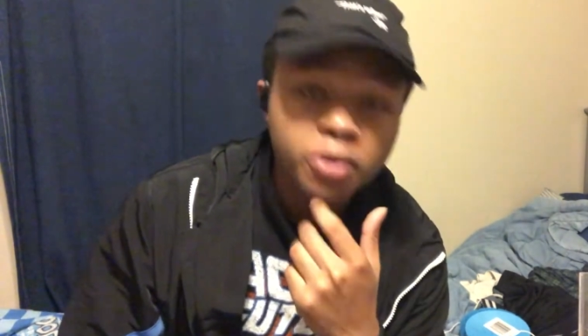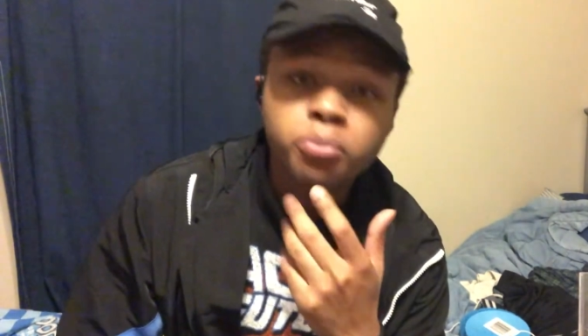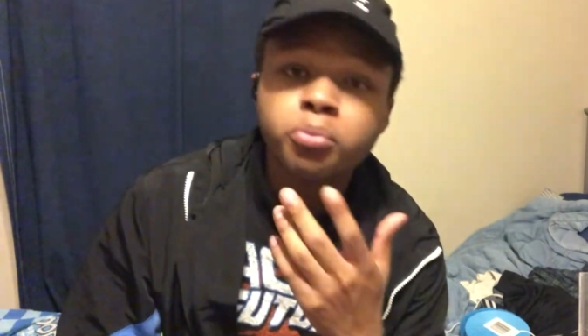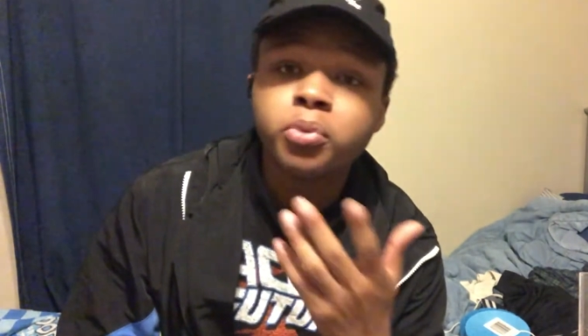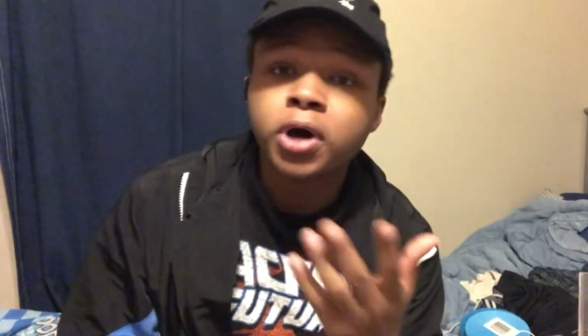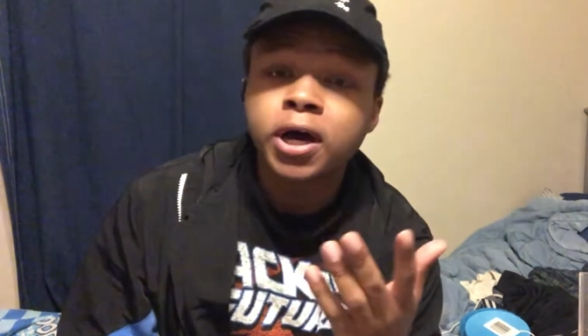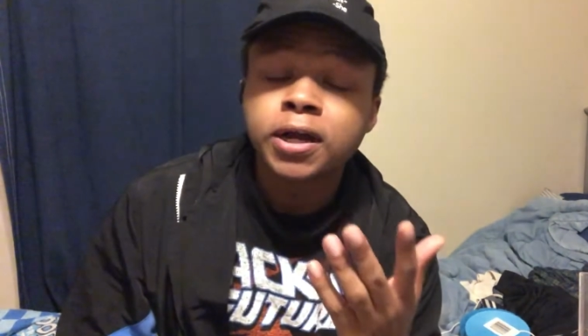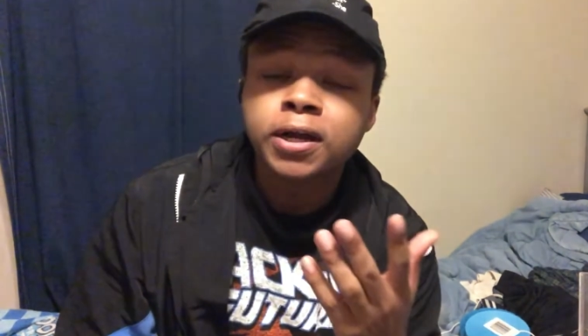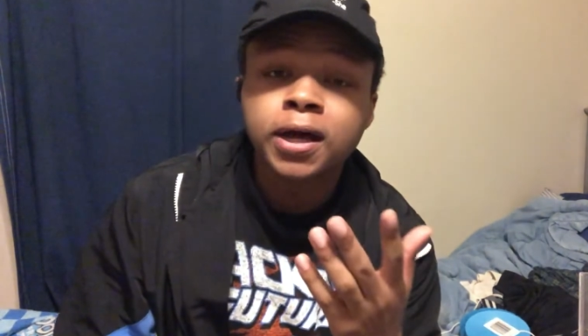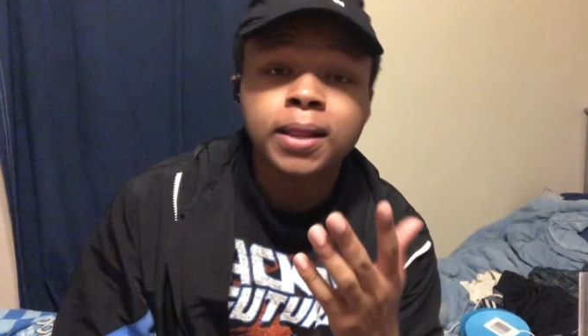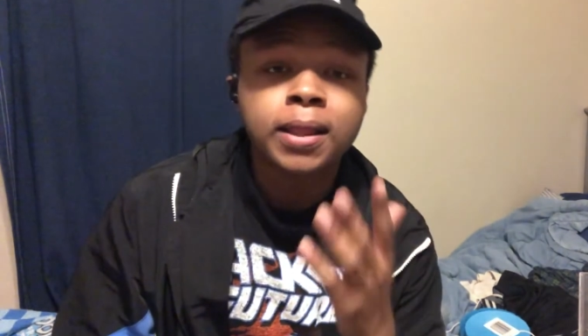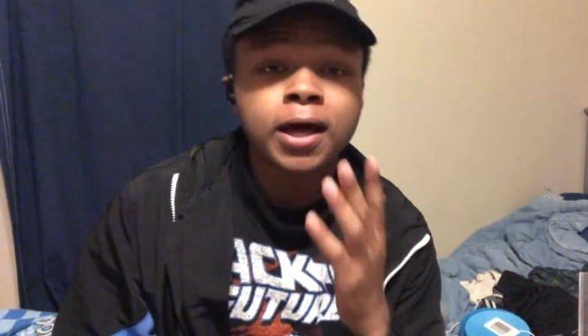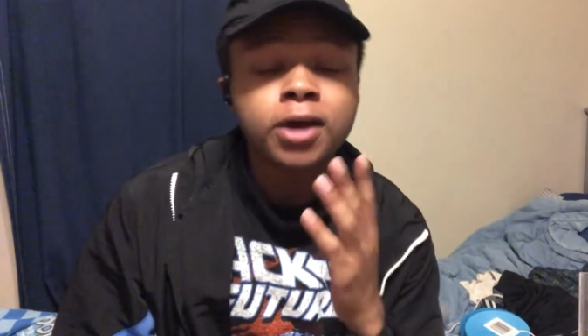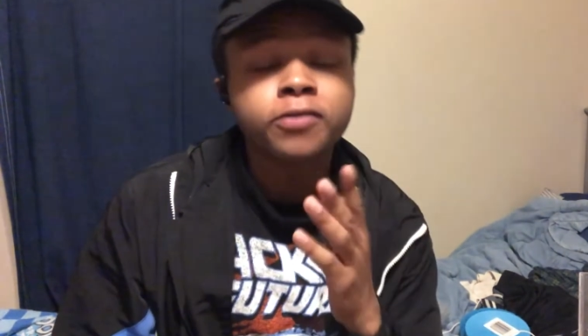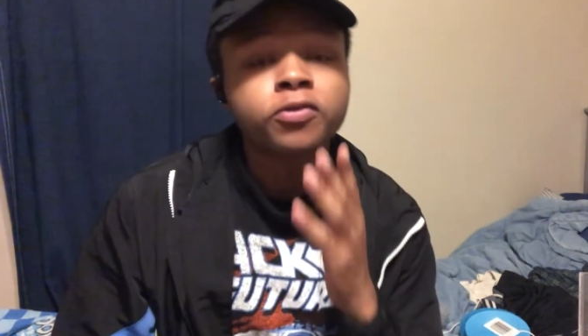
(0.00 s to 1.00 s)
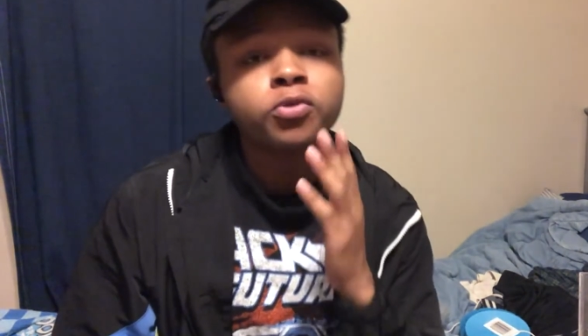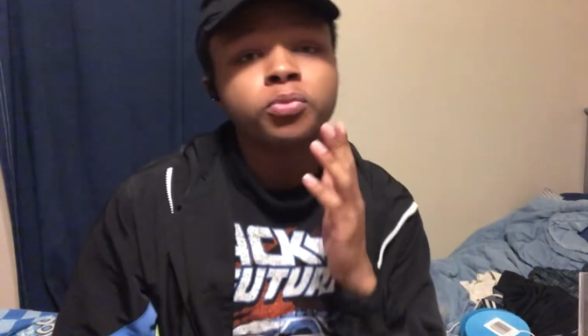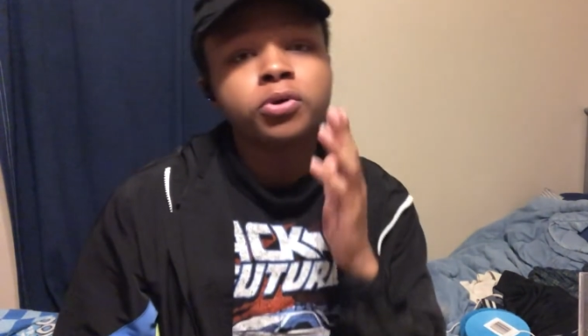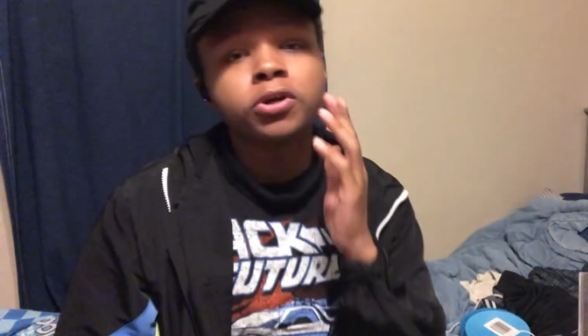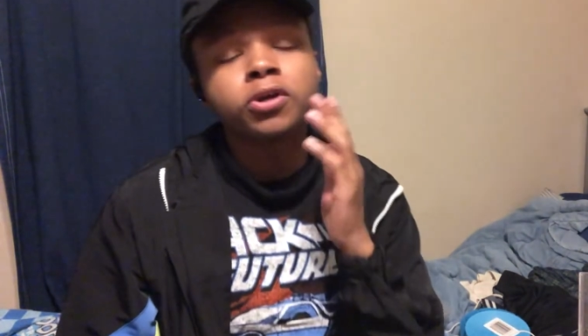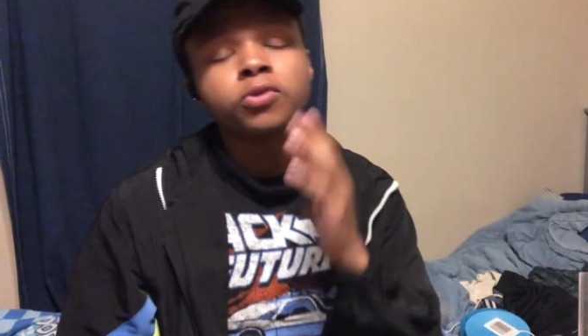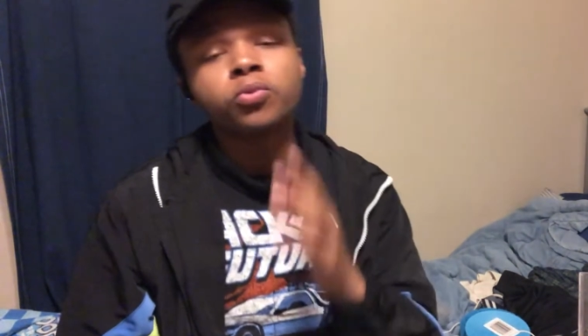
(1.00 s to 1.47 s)
but a lot of you
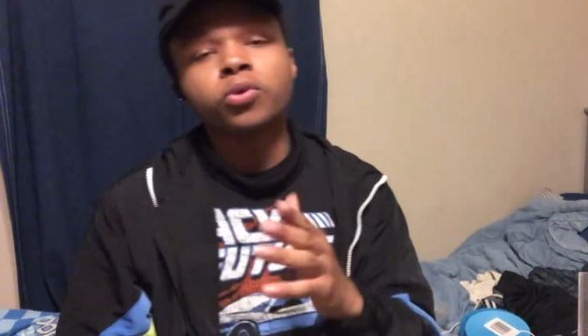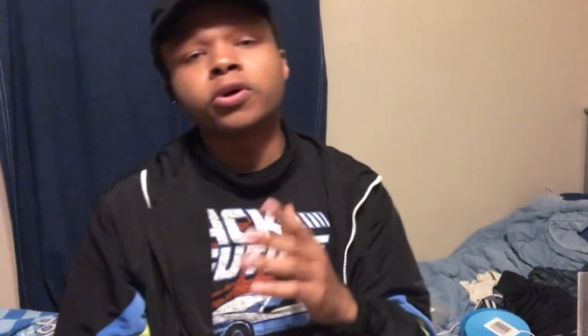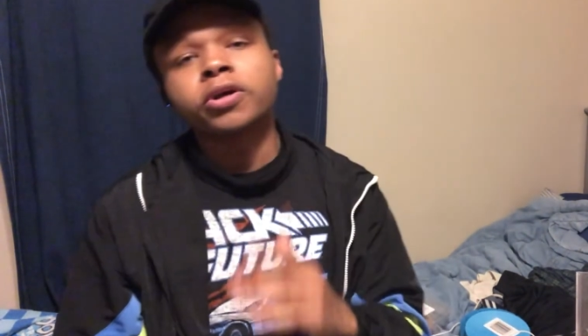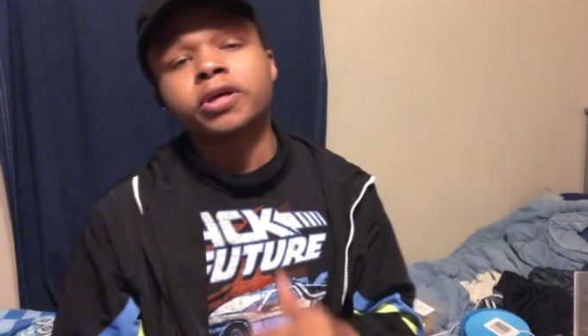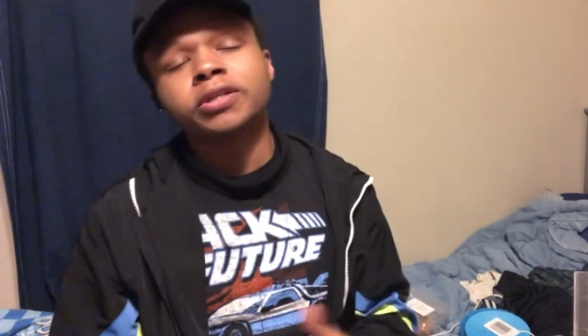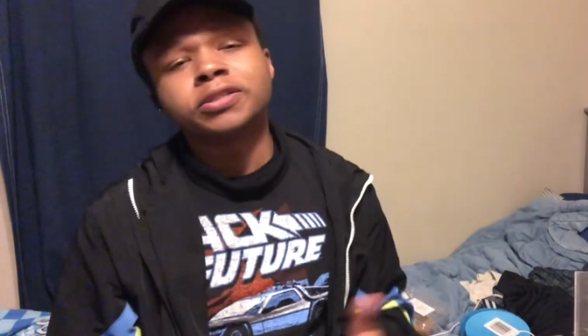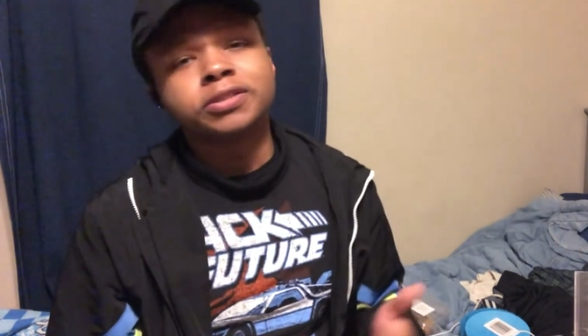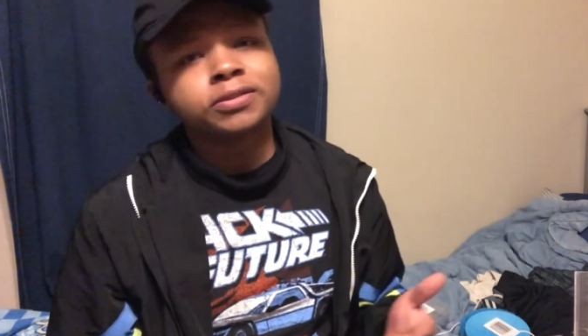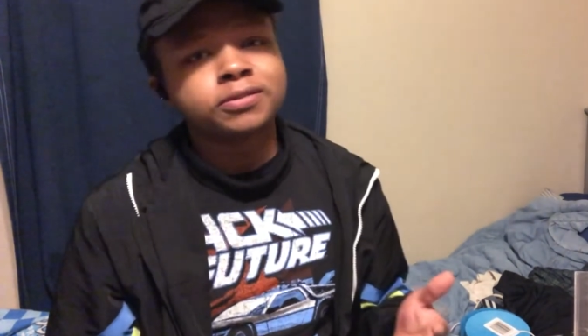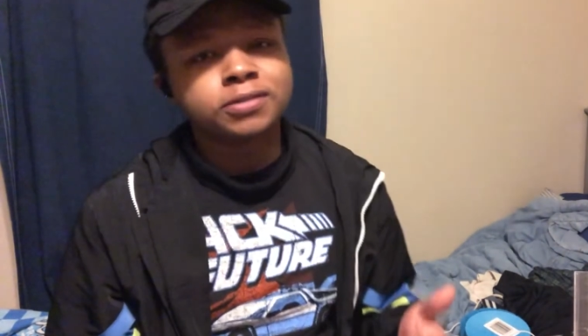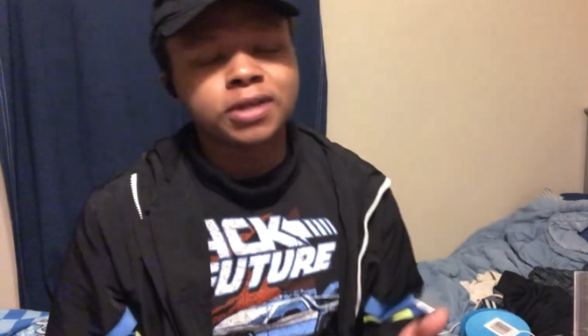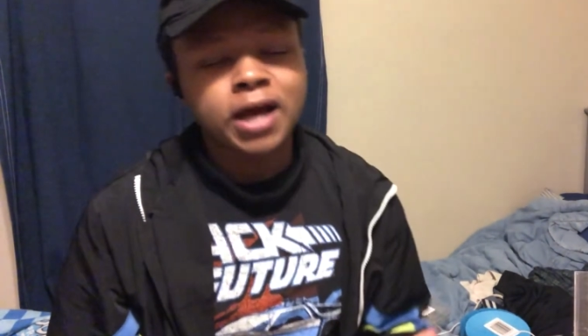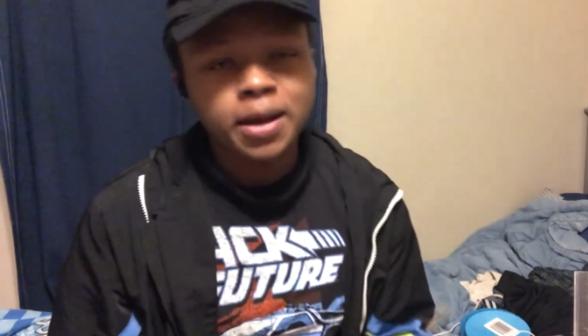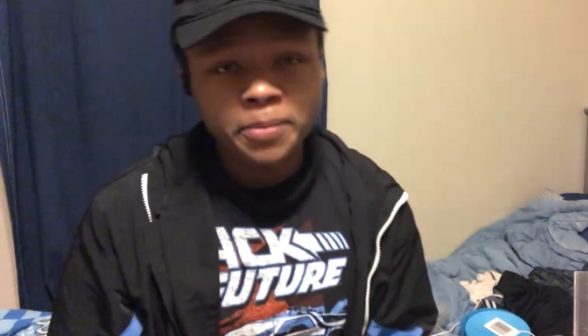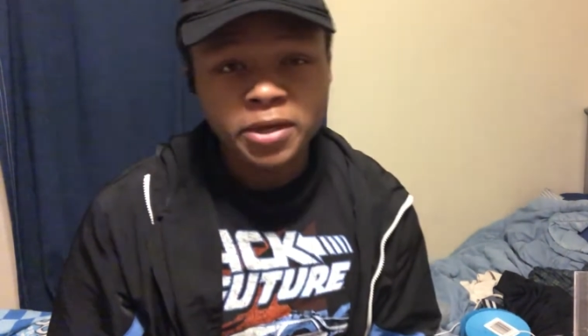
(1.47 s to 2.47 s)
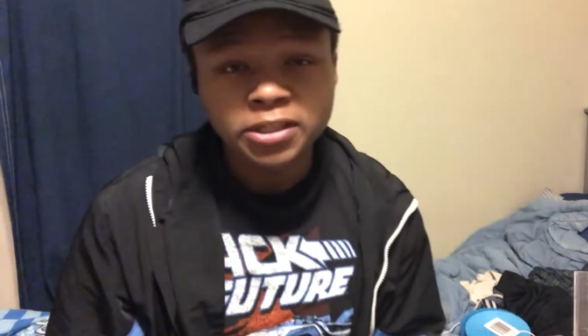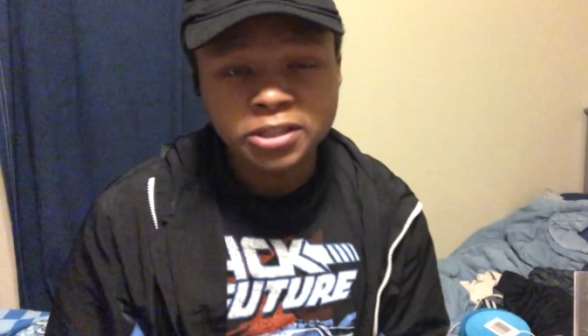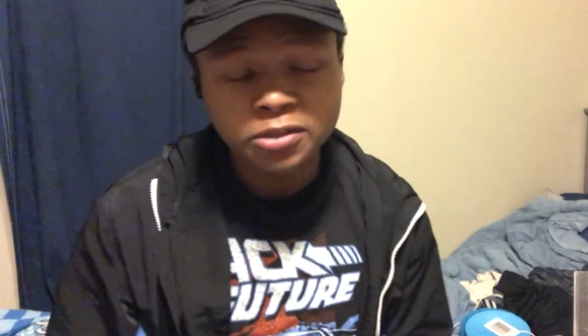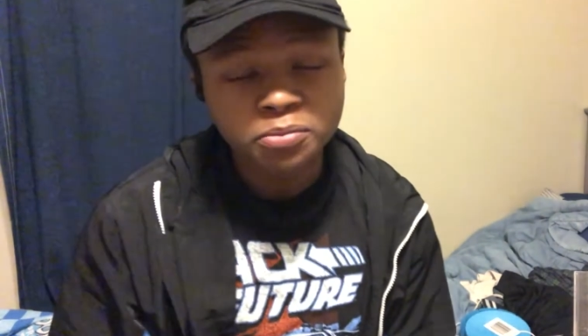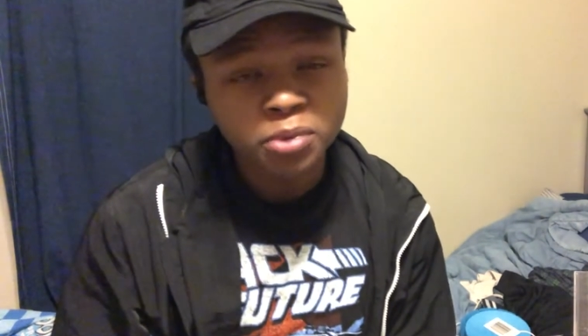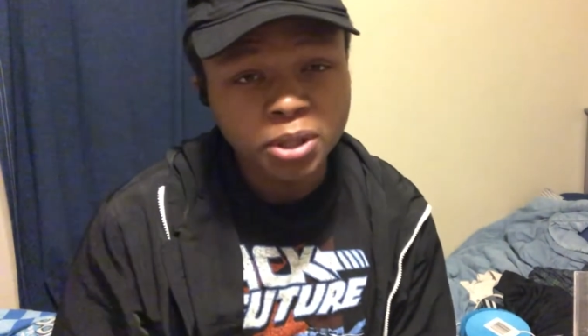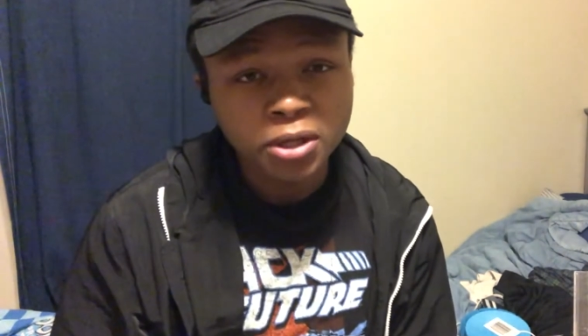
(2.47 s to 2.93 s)
put in work and
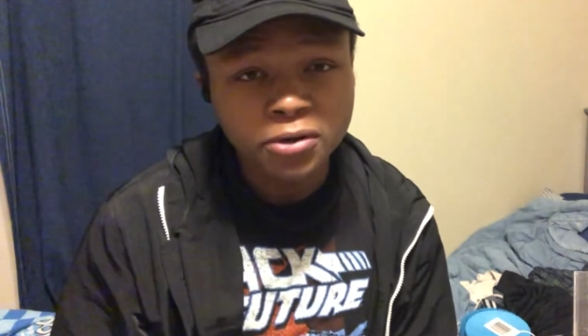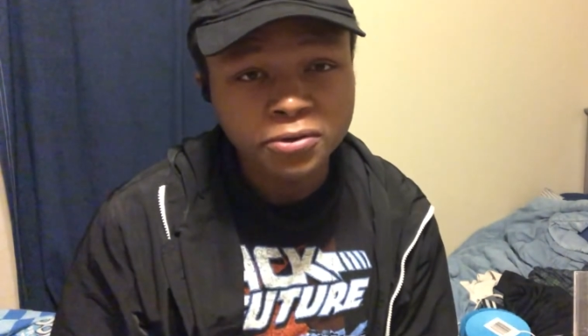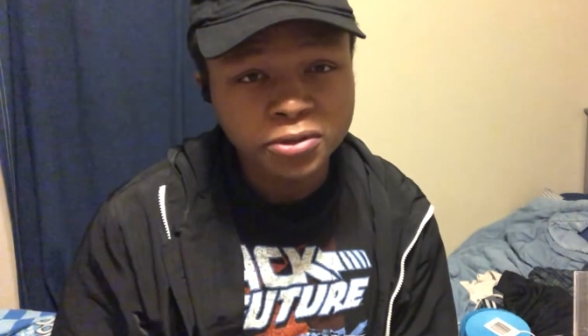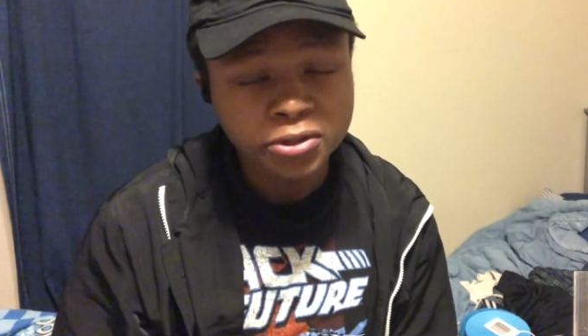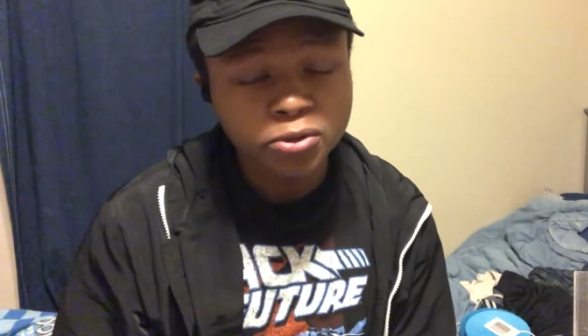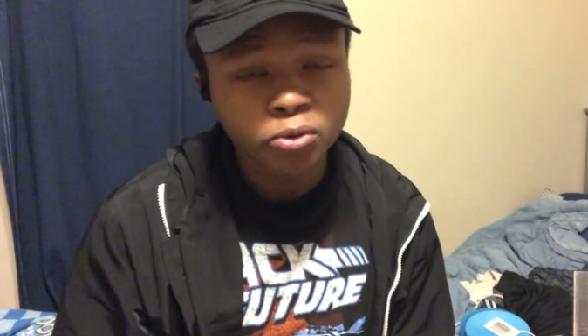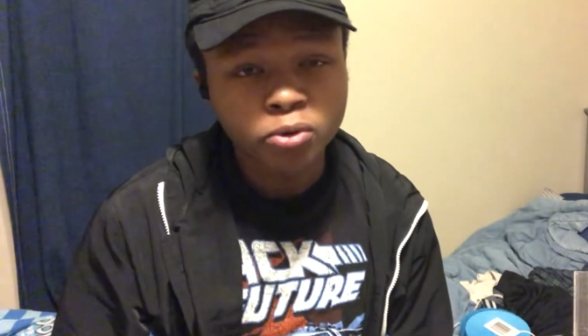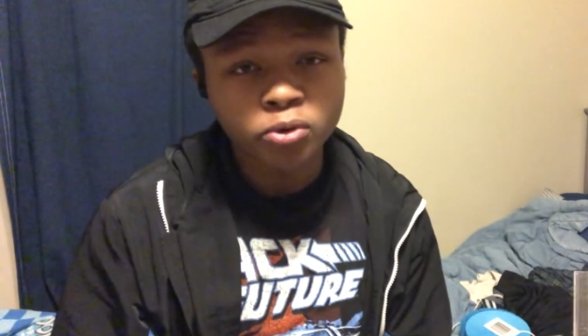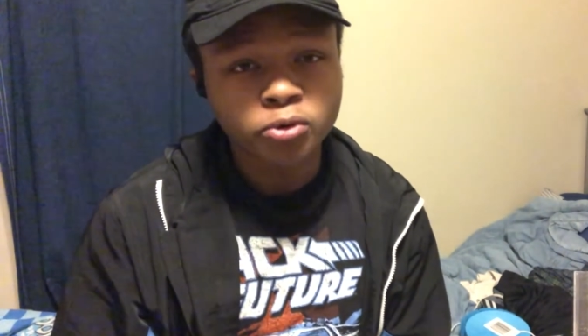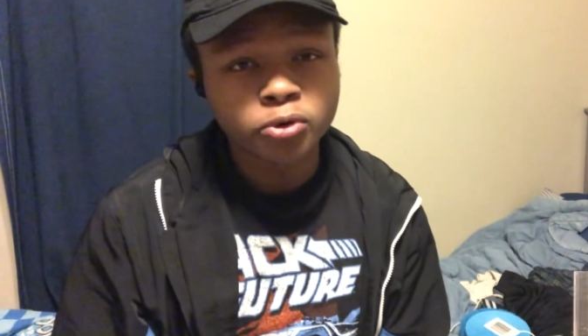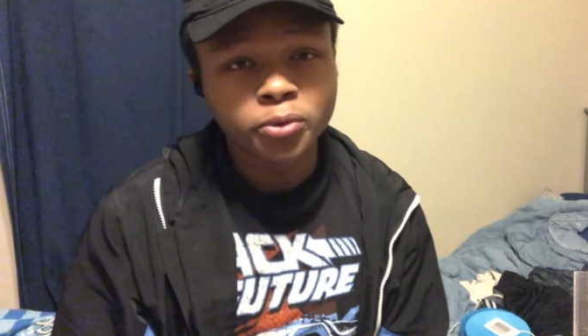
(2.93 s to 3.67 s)
commented below school group